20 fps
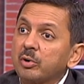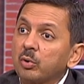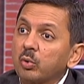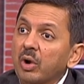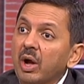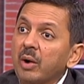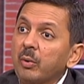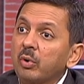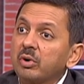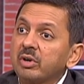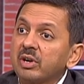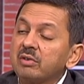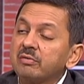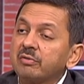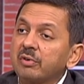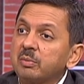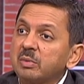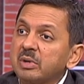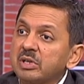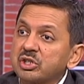look, I want hmm.
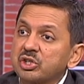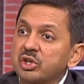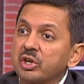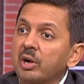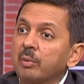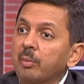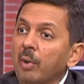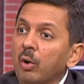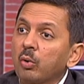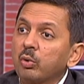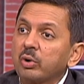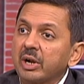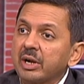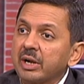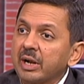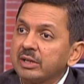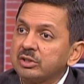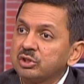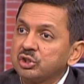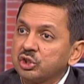information about
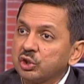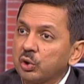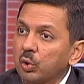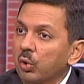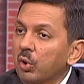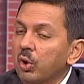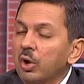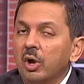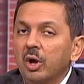an NGO.